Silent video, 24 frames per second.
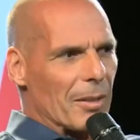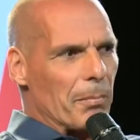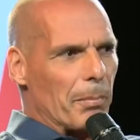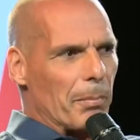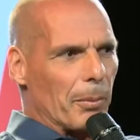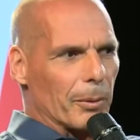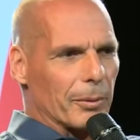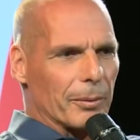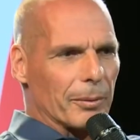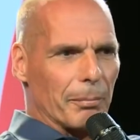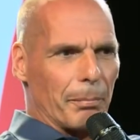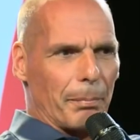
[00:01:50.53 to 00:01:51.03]
an
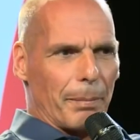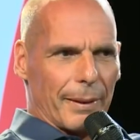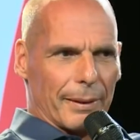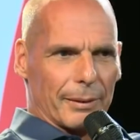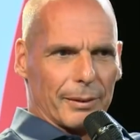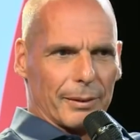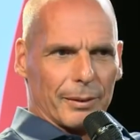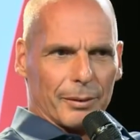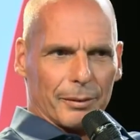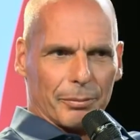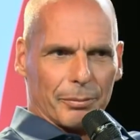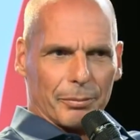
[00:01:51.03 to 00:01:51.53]
important
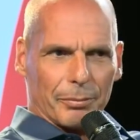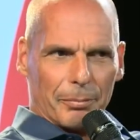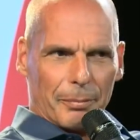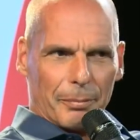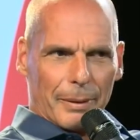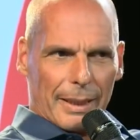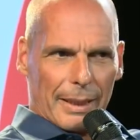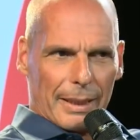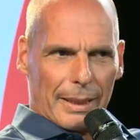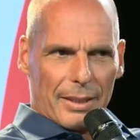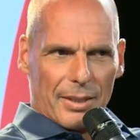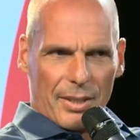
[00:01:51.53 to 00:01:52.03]
part yeah. of
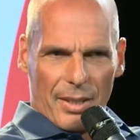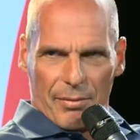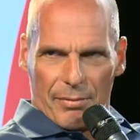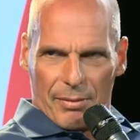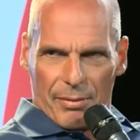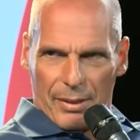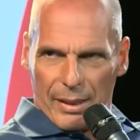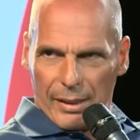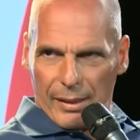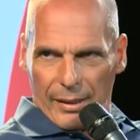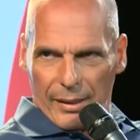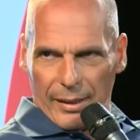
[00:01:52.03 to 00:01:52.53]
my CV
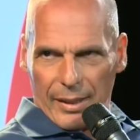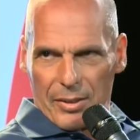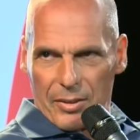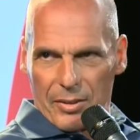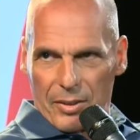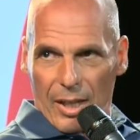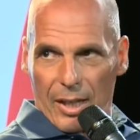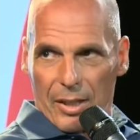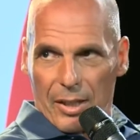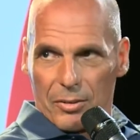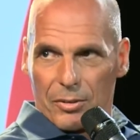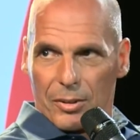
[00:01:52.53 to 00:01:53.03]
in these
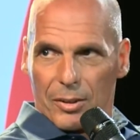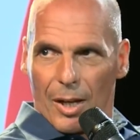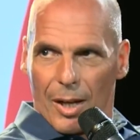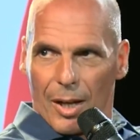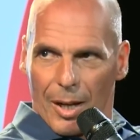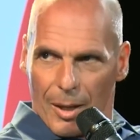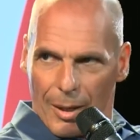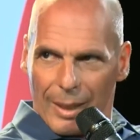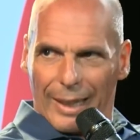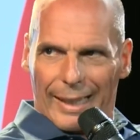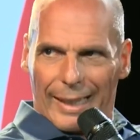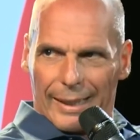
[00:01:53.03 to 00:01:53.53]
days. You know,
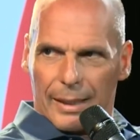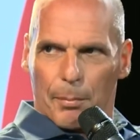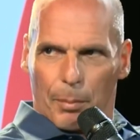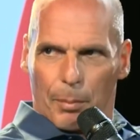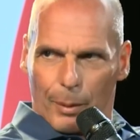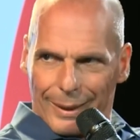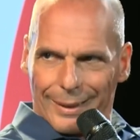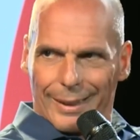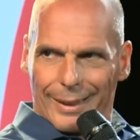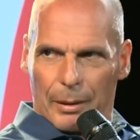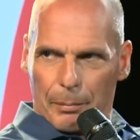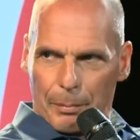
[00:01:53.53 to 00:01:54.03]
I lead a
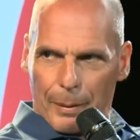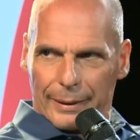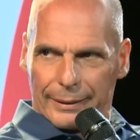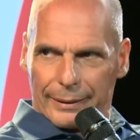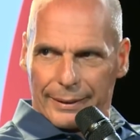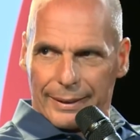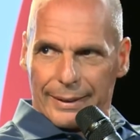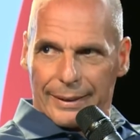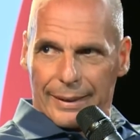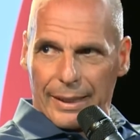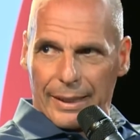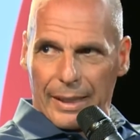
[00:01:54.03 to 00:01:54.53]
political
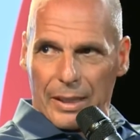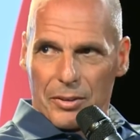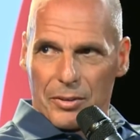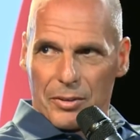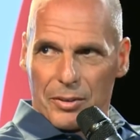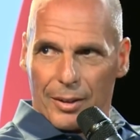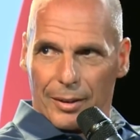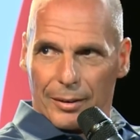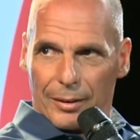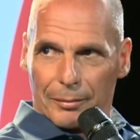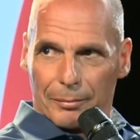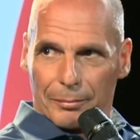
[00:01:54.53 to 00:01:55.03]
party in
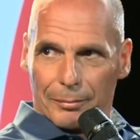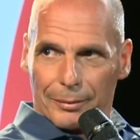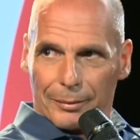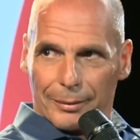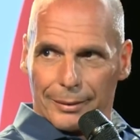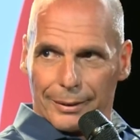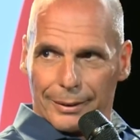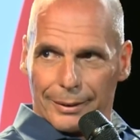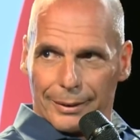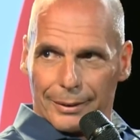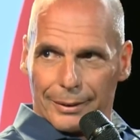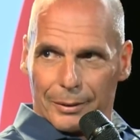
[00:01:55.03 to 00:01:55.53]
Greece.
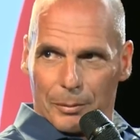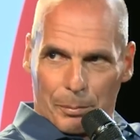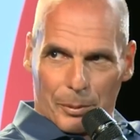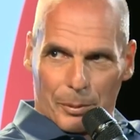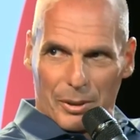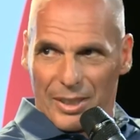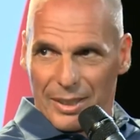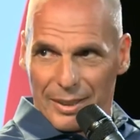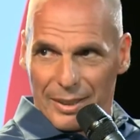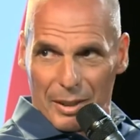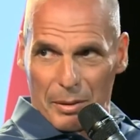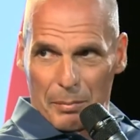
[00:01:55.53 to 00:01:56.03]
You
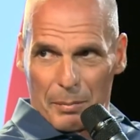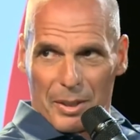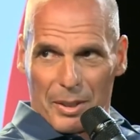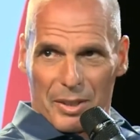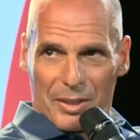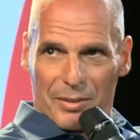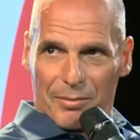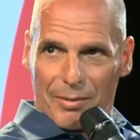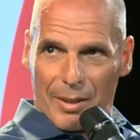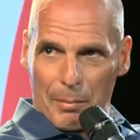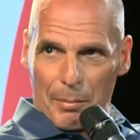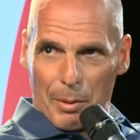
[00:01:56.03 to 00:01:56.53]
presented me
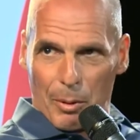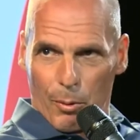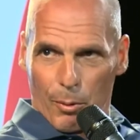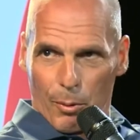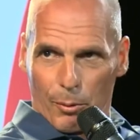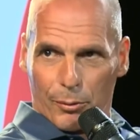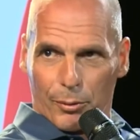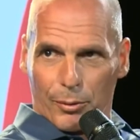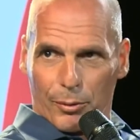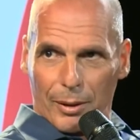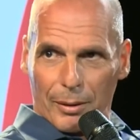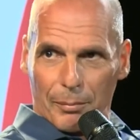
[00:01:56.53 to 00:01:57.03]
as if I'm an
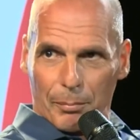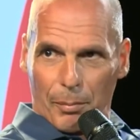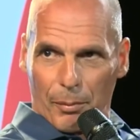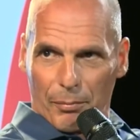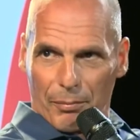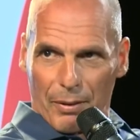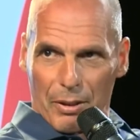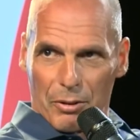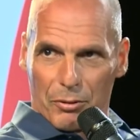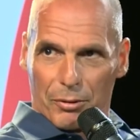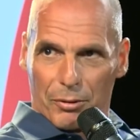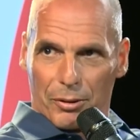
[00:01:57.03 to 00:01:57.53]
author and
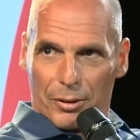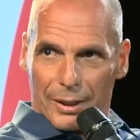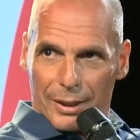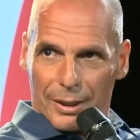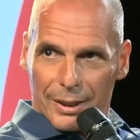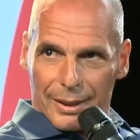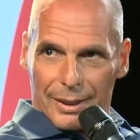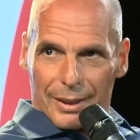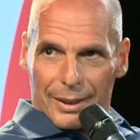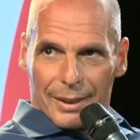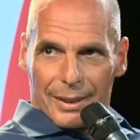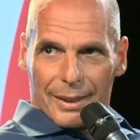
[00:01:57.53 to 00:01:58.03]
professor. I
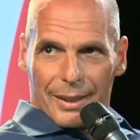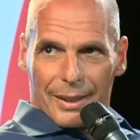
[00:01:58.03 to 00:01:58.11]
did.